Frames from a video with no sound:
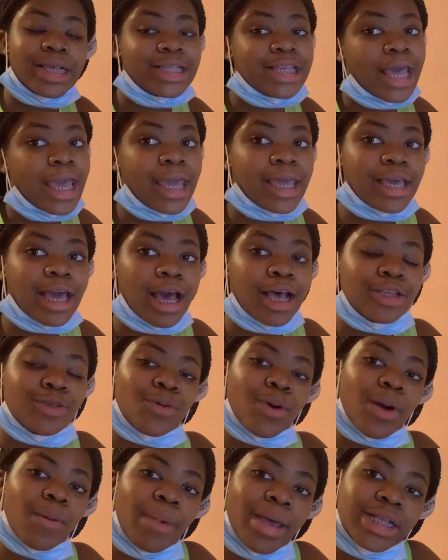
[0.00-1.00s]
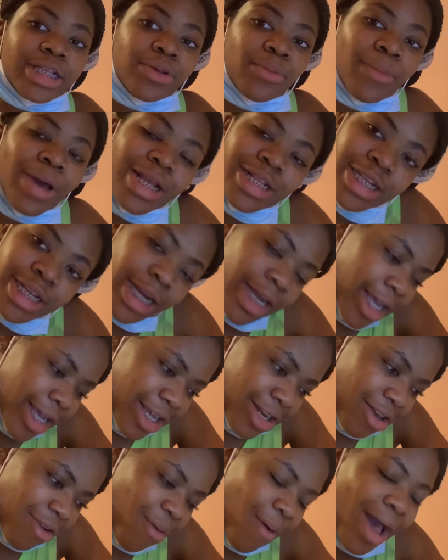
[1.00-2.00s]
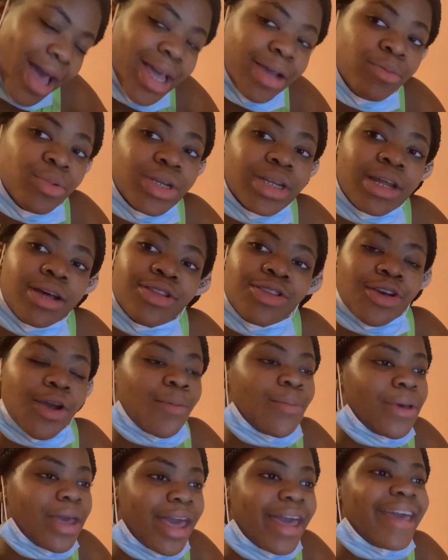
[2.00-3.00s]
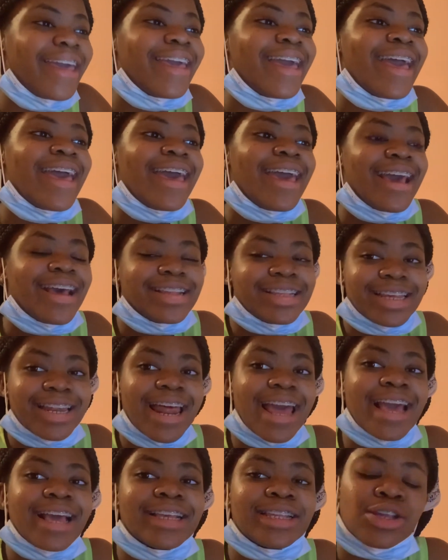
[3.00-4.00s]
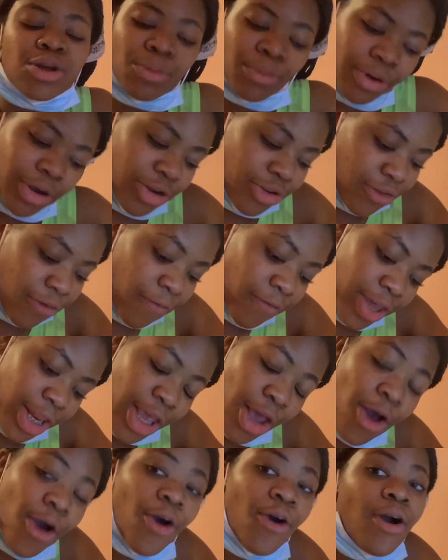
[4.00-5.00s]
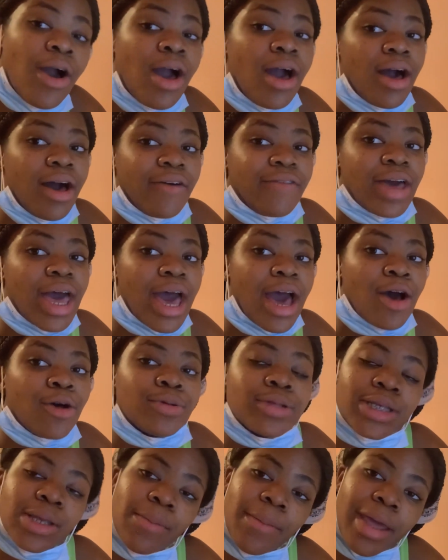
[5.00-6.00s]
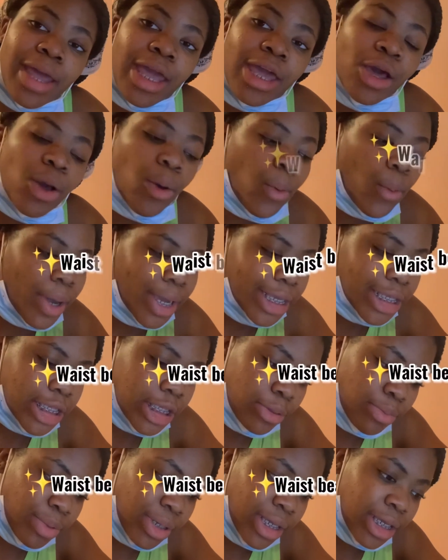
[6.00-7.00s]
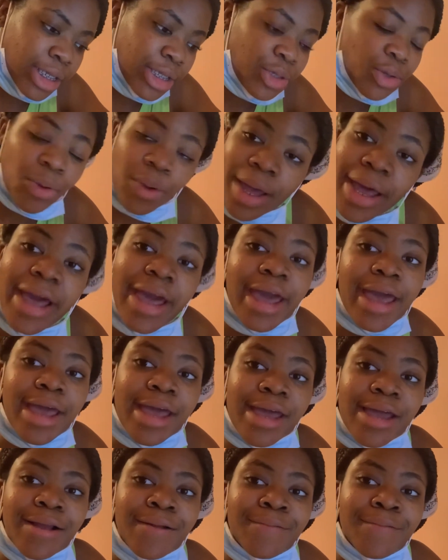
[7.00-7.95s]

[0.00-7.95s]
Hey guys, welcome back to my channel. I'm Janelle Tarpey. Today is a brand new video of how to make lace beads, okay?